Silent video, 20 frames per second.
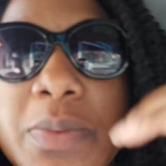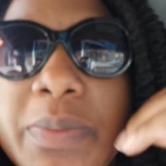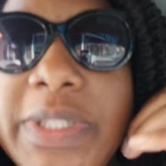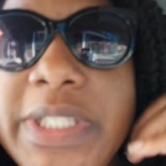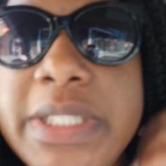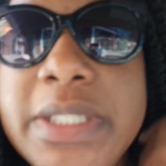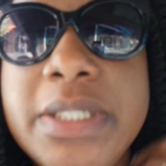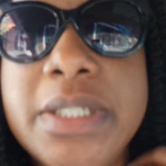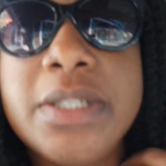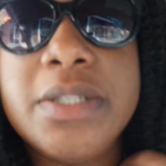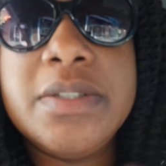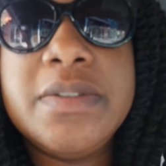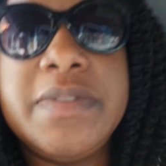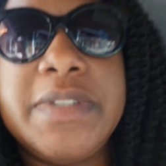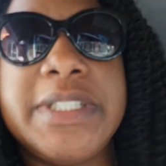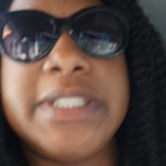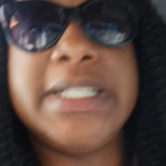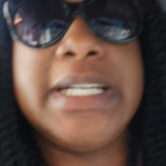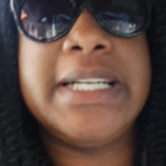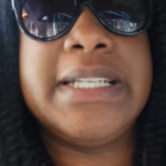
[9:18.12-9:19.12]
we are
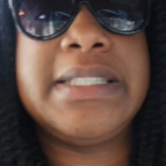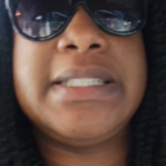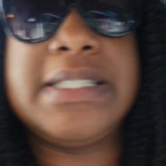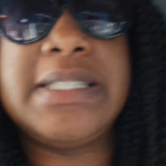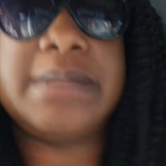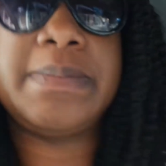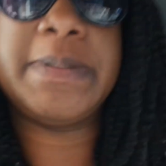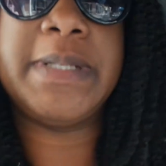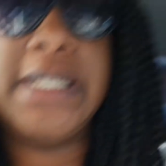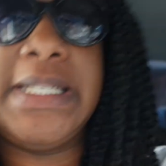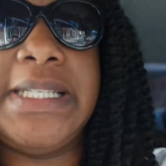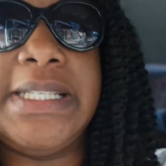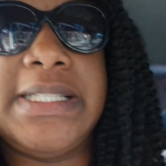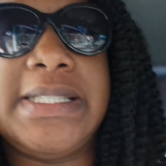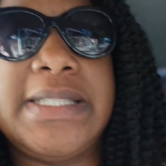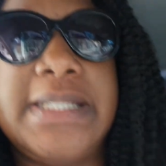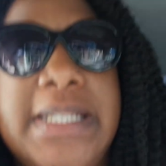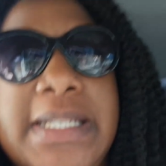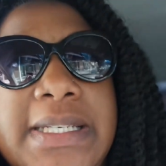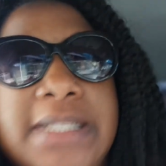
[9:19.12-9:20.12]
over at this
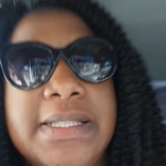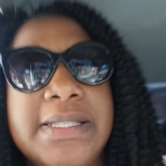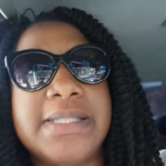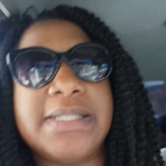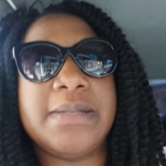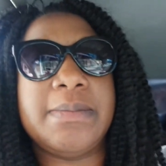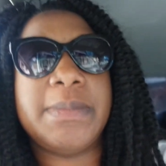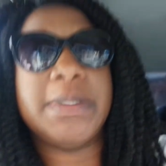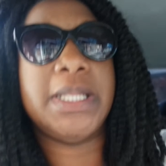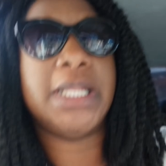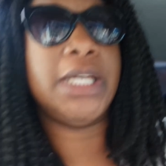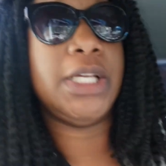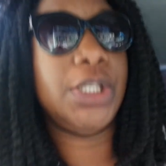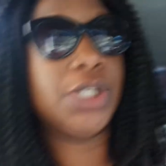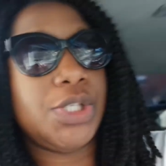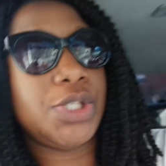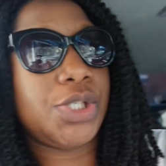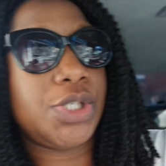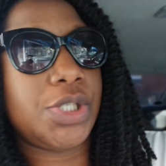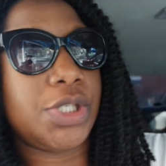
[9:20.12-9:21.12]
place getting some
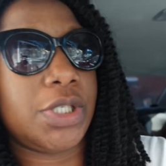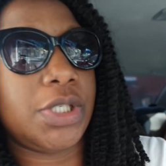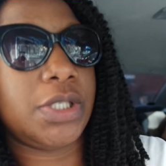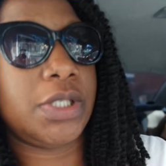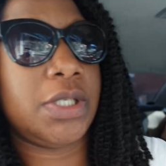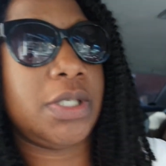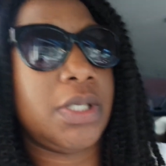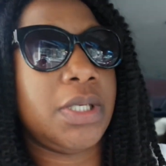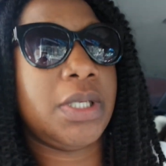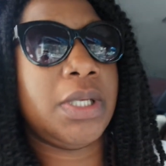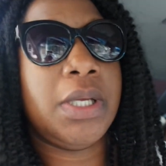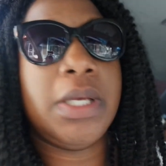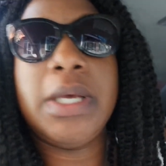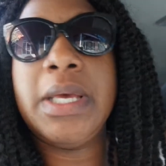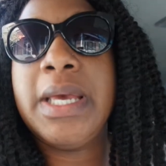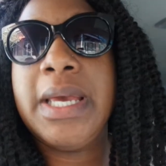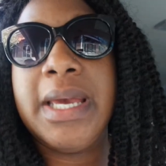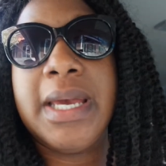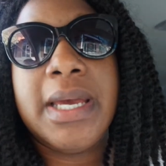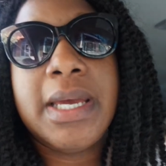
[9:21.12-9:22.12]
lunch.
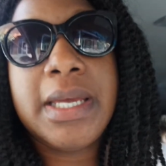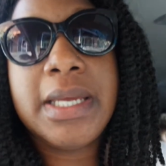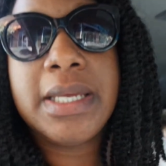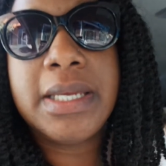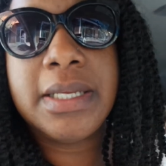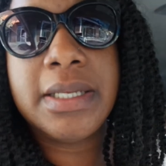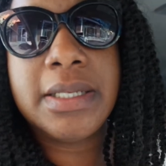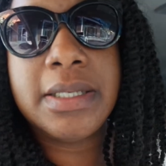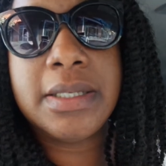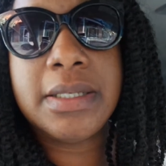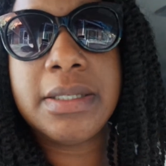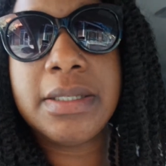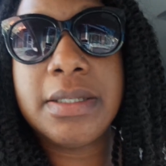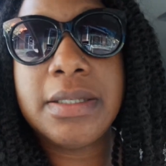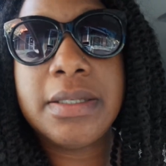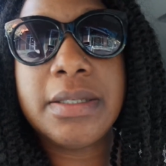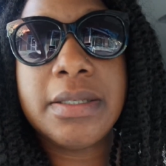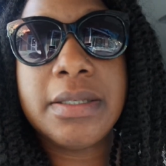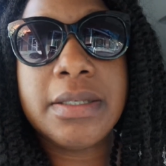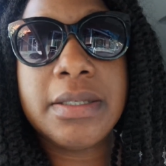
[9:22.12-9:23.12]
It,
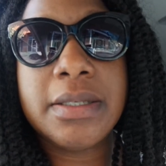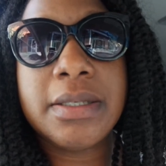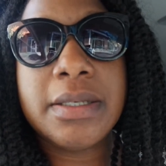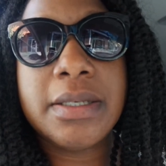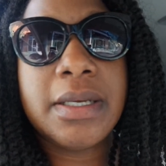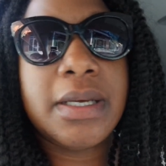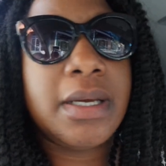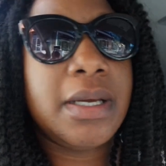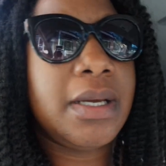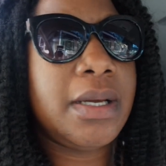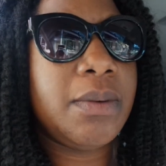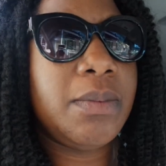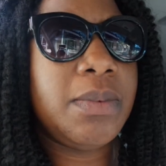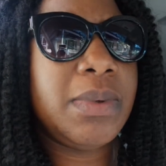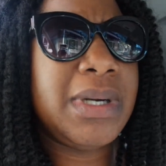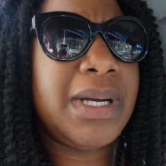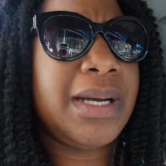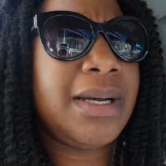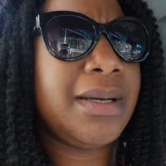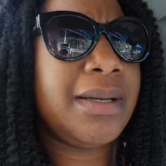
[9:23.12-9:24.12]

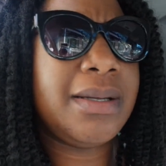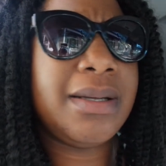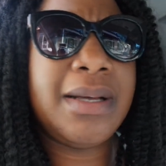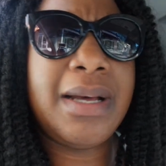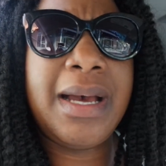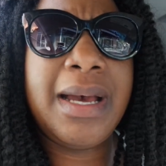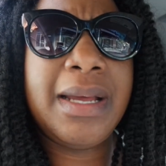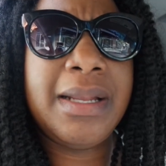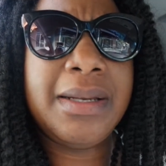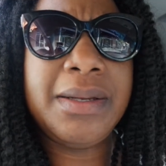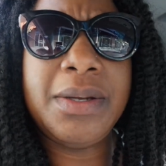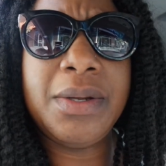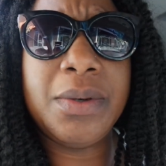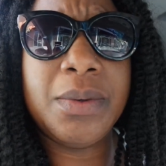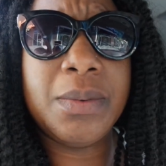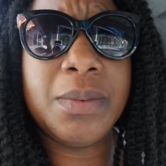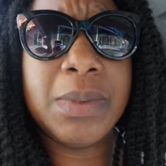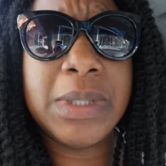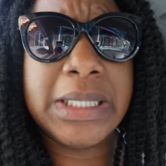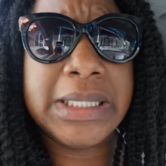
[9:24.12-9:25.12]
I don't
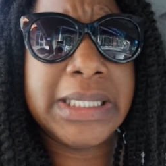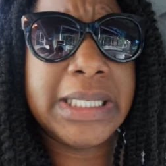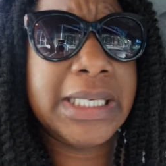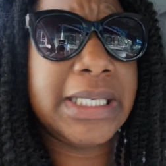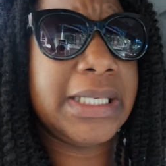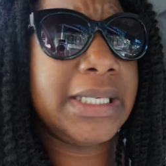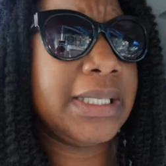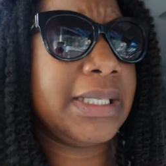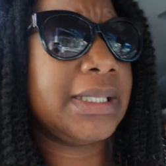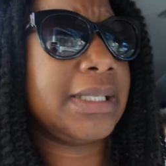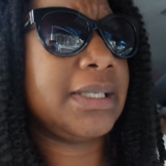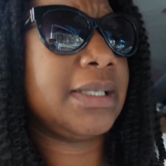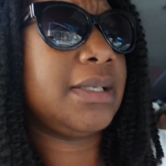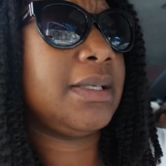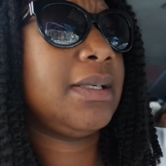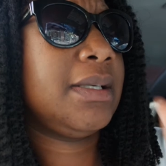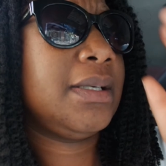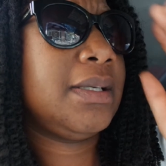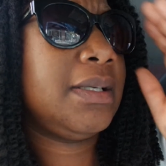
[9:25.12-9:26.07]
know what the heck.